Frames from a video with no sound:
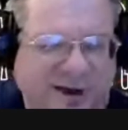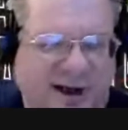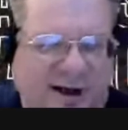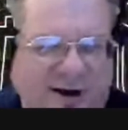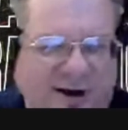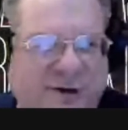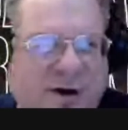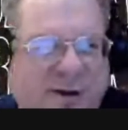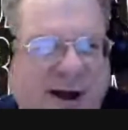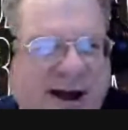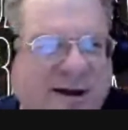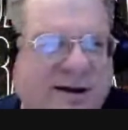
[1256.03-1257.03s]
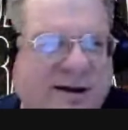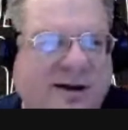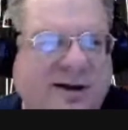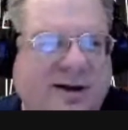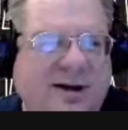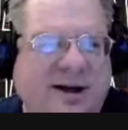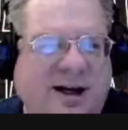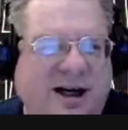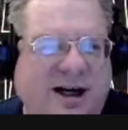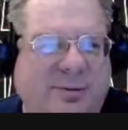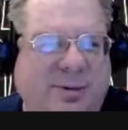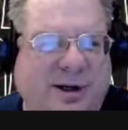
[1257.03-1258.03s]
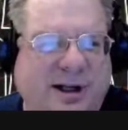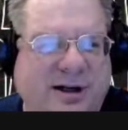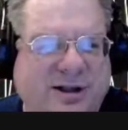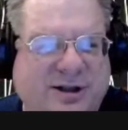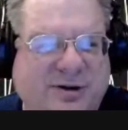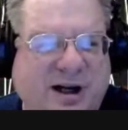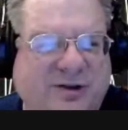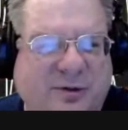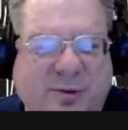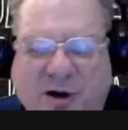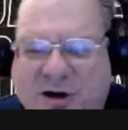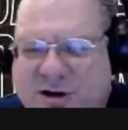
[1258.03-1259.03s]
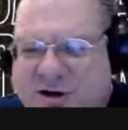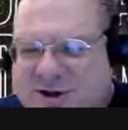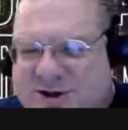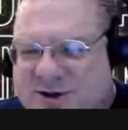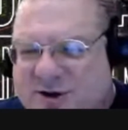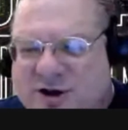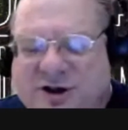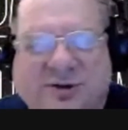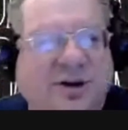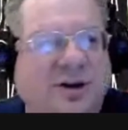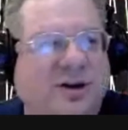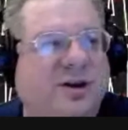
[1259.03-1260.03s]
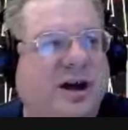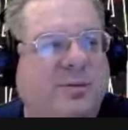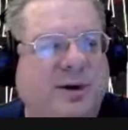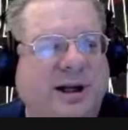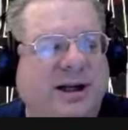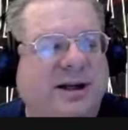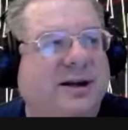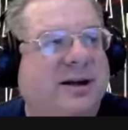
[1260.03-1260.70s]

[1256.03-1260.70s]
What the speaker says: know if you know that. But Energy Transfer Partners, good company.